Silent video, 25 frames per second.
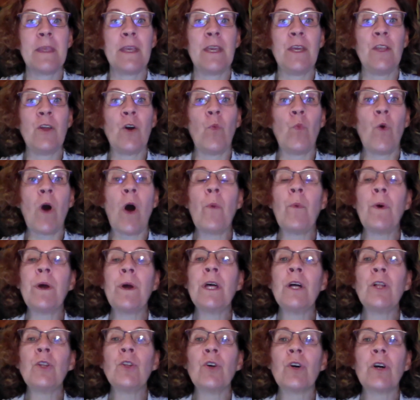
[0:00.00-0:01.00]
You know, what would
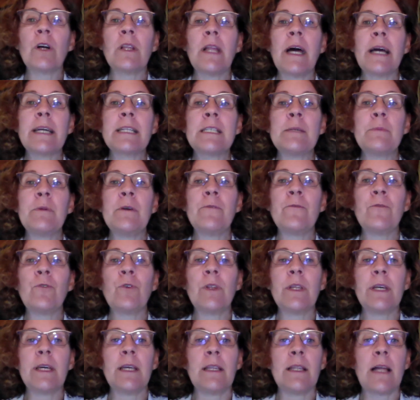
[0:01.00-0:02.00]
it look like to be
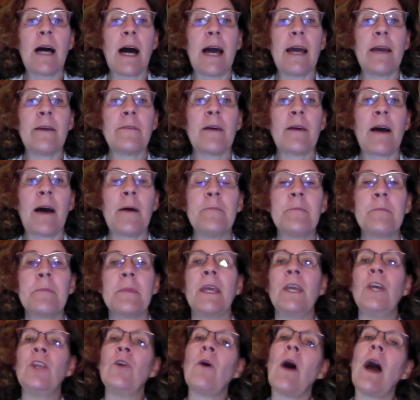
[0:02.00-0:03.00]
fully alive?
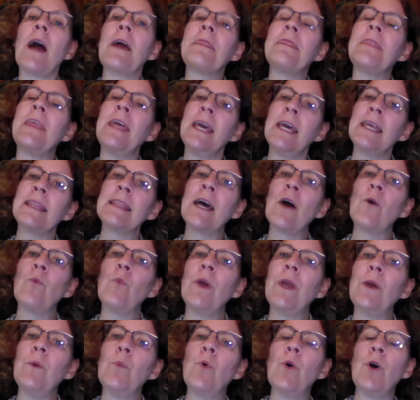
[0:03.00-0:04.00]
You know, I think that
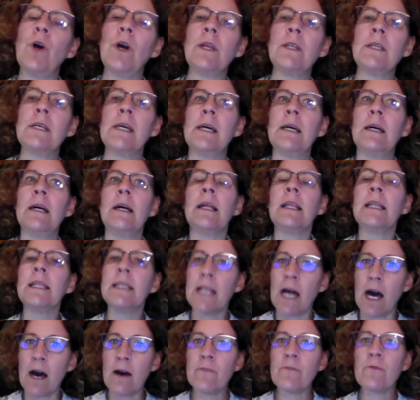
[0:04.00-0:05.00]
we would
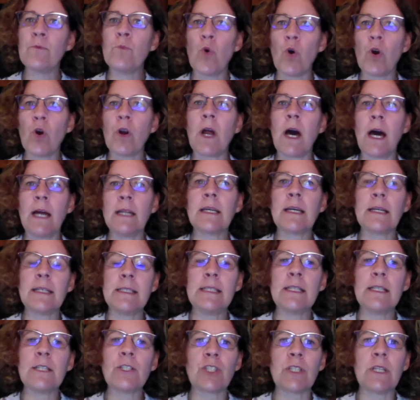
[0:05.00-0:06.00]
love more
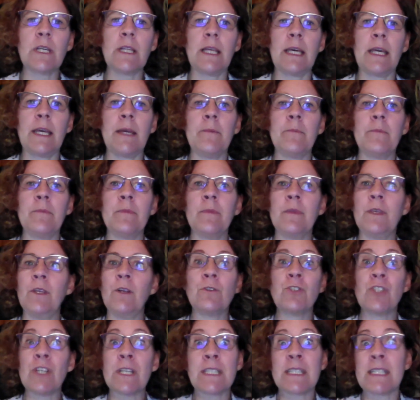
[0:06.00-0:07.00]
unconditionally. You
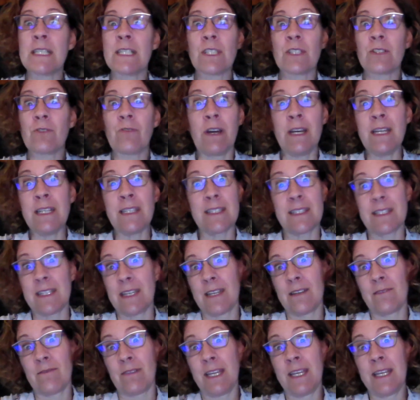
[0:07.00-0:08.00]
know, just as Christ
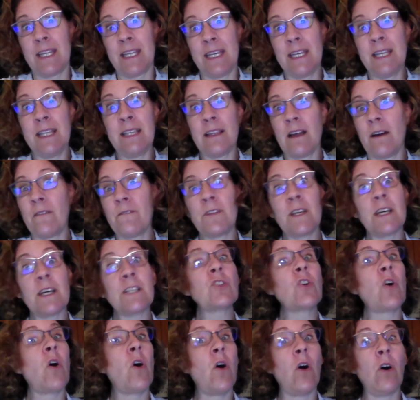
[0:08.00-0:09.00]
did, right? He loved
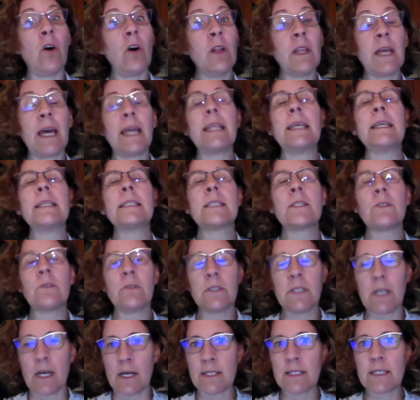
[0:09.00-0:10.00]
us all and he
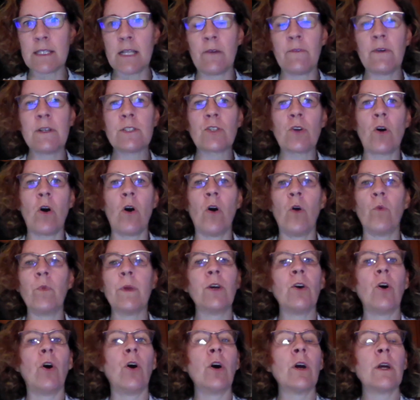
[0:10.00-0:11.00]
still does love us all
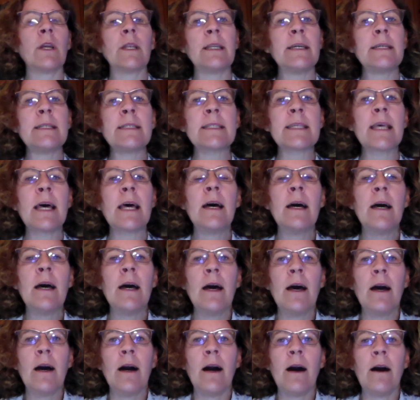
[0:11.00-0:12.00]
regardless
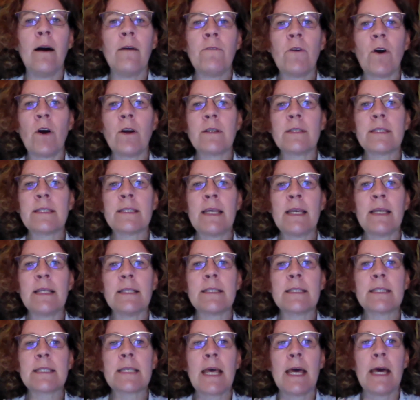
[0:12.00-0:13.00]
of our
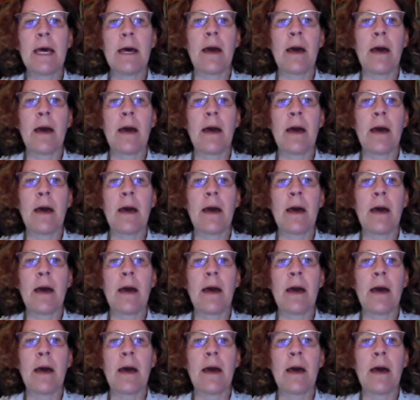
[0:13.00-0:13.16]
sins.